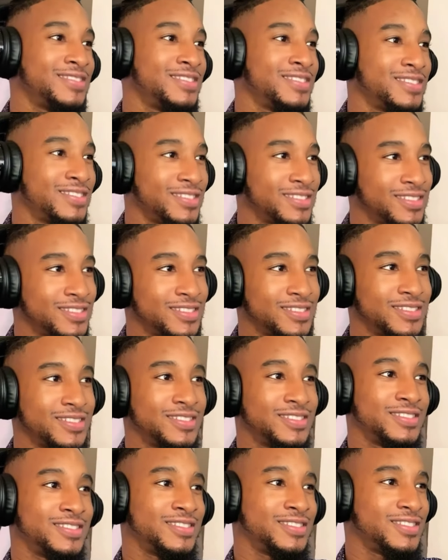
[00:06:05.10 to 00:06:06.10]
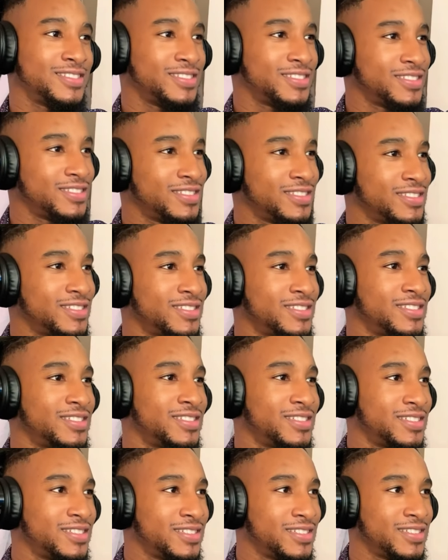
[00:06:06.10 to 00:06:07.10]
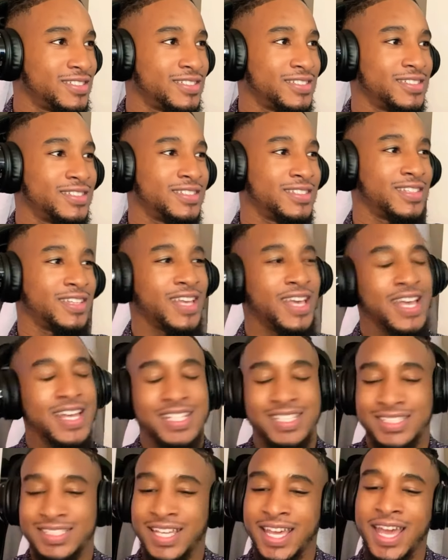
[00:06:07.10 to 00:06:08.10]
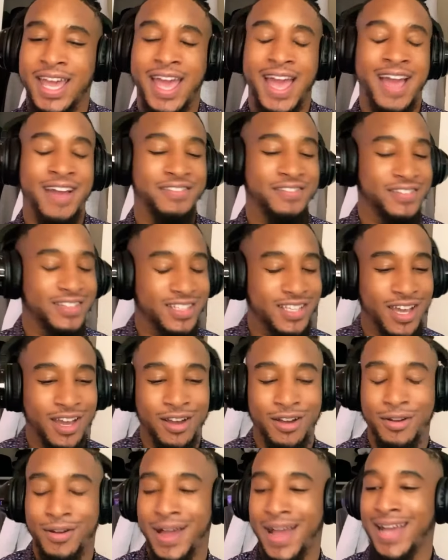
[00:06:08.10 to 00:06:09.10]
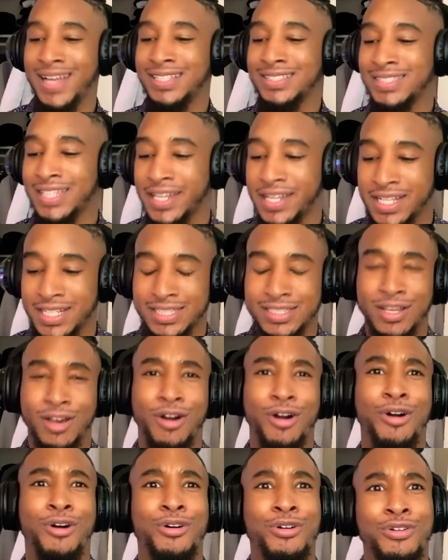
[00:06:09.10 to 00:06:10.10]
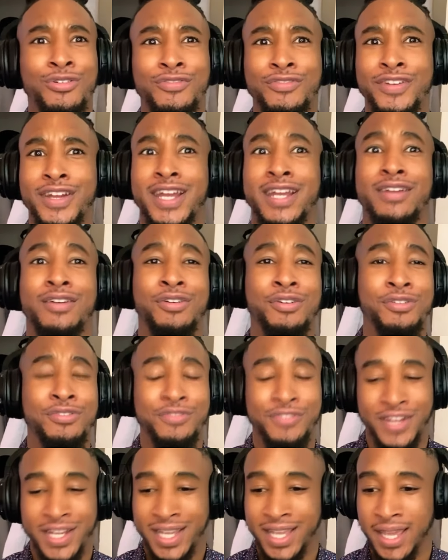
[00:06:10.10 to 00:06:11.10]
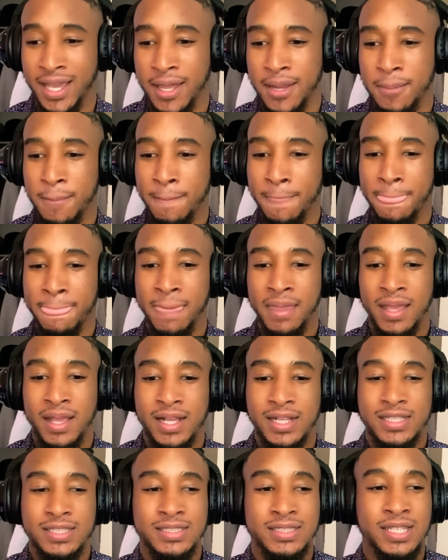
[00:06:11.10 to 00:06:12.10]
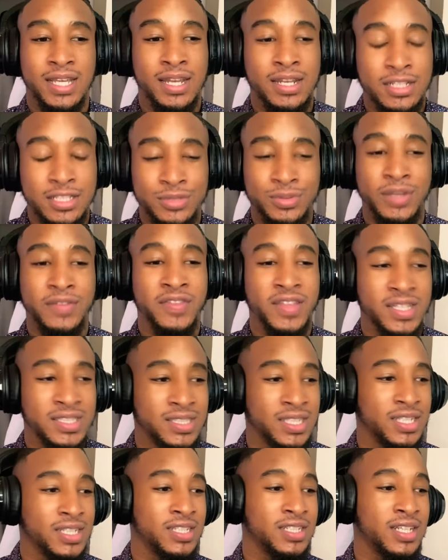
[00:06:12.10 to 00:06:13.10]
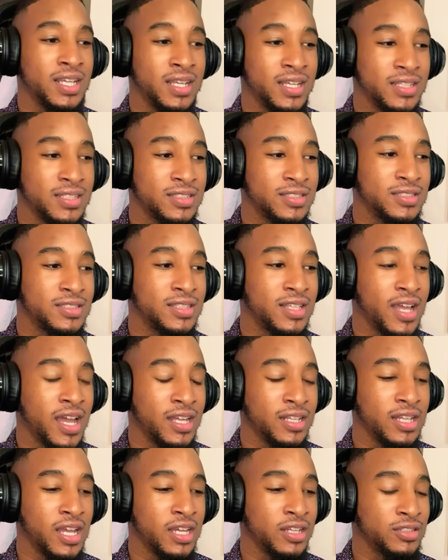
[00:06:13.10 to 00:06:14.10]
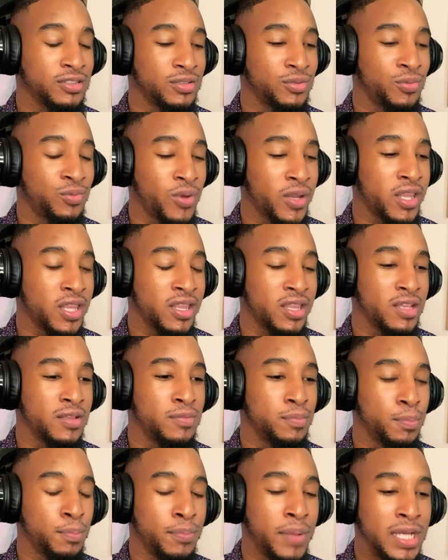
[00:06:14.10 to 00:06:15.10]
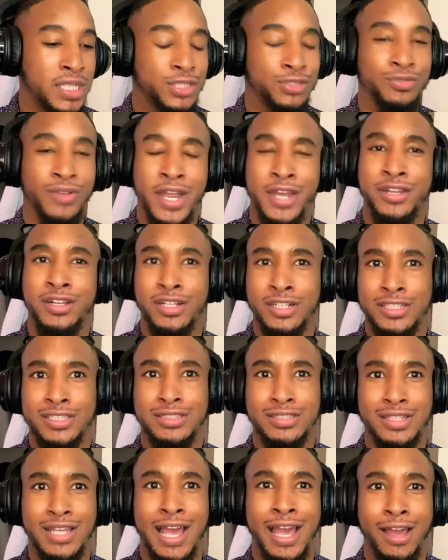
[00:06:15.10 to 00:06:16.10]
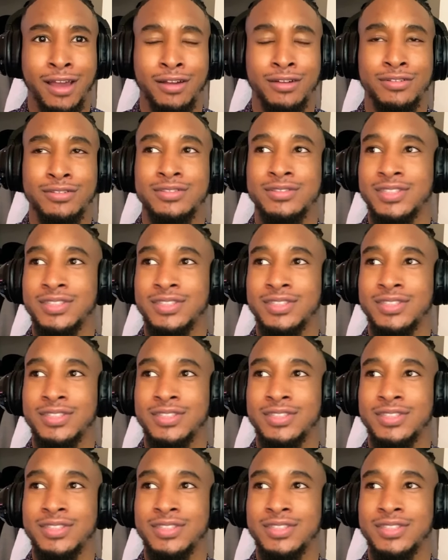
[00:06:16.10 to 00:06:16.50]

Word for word: for old time's sake. I won't ask you to over and over again. Taylor Swift is a, a, a one of the best writers out.